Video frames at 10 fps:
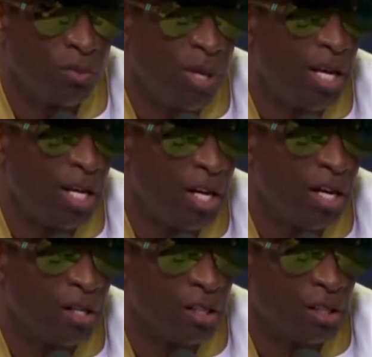just being
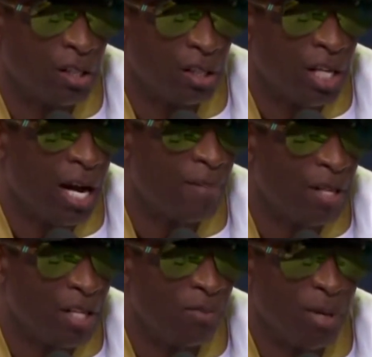here in the time
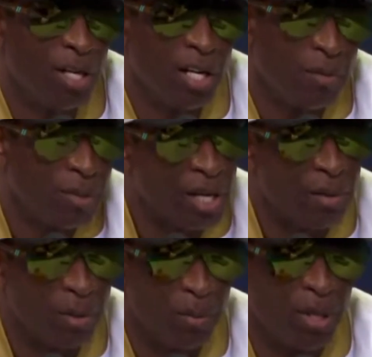that he's been here and being
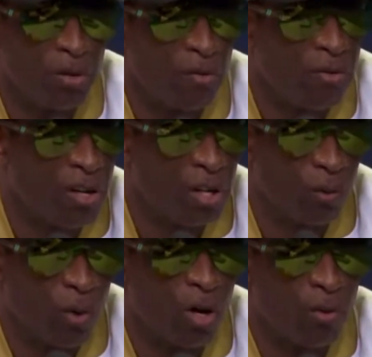able to be on the field and work